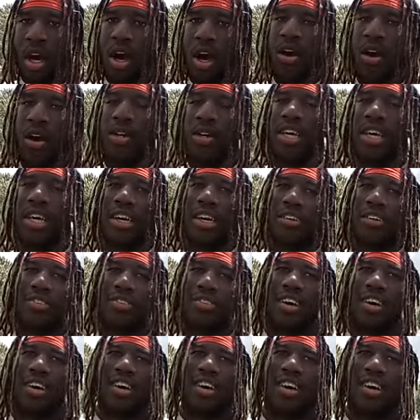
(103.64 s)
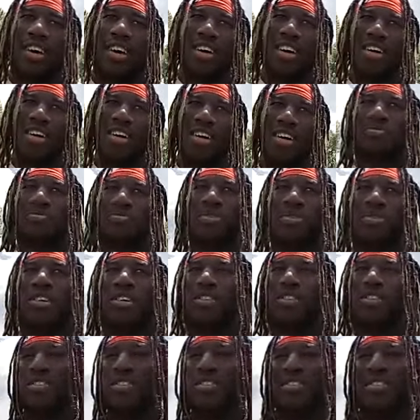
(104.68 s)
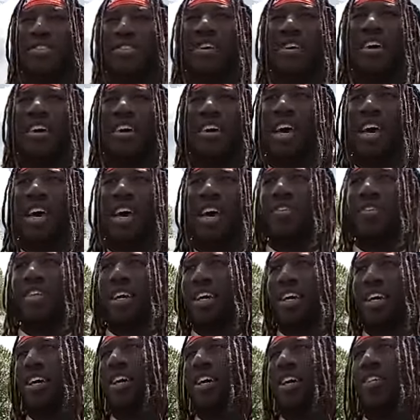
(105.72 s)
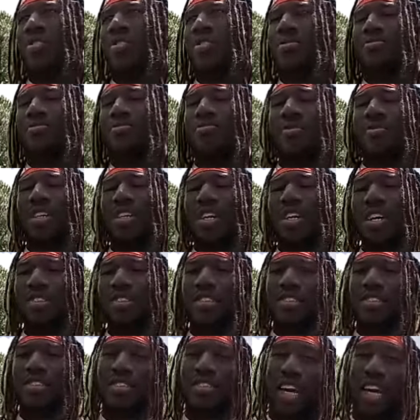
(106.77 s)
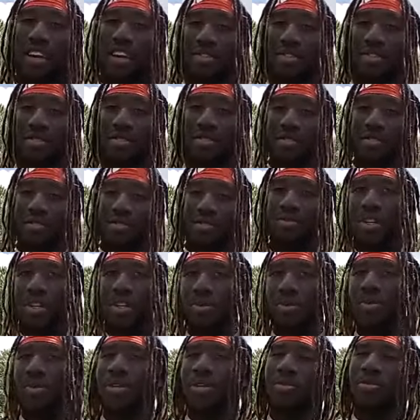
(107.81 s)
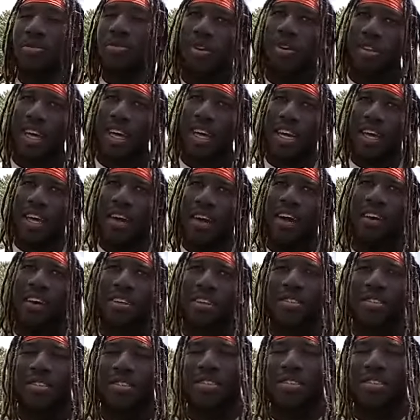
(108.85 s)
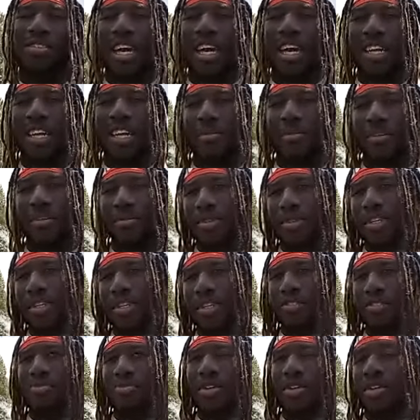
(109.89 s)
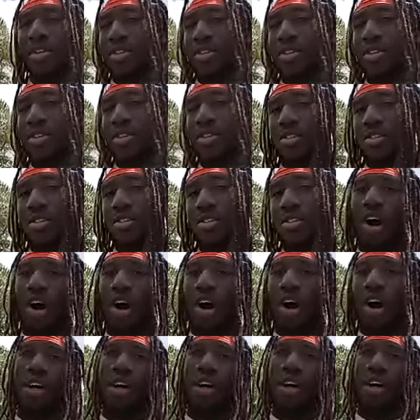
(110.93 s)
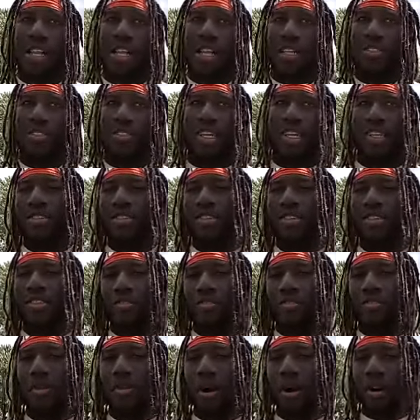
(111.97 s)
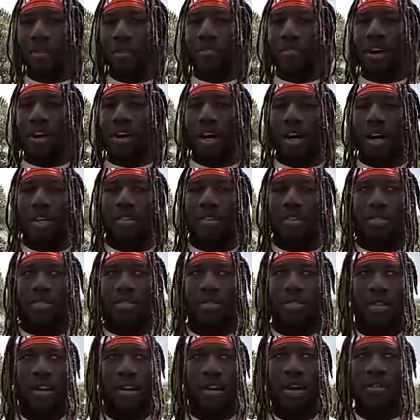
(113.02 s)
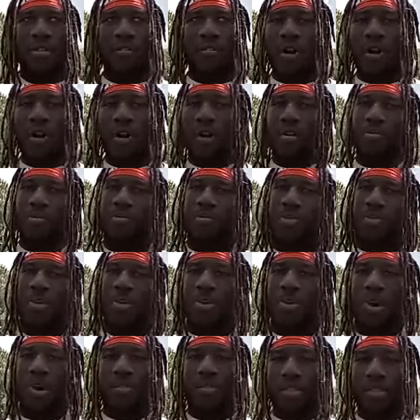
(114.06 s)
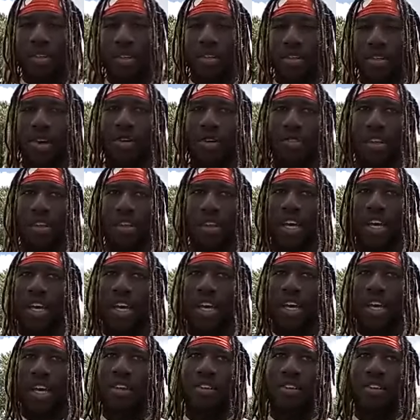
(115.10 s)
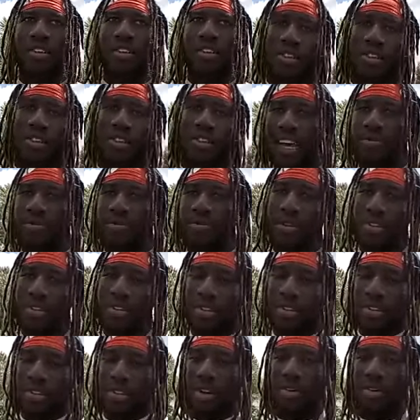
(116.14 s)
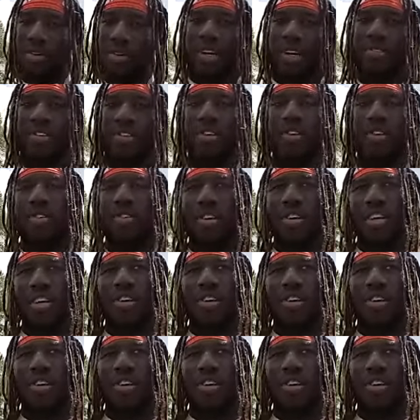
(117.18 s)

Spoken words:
Oh, yes, because I feel that us as a tight end group will be more dynamic because we can do it all. Like I said, there's no drop-off from whoever goes in to the last person to go in. So,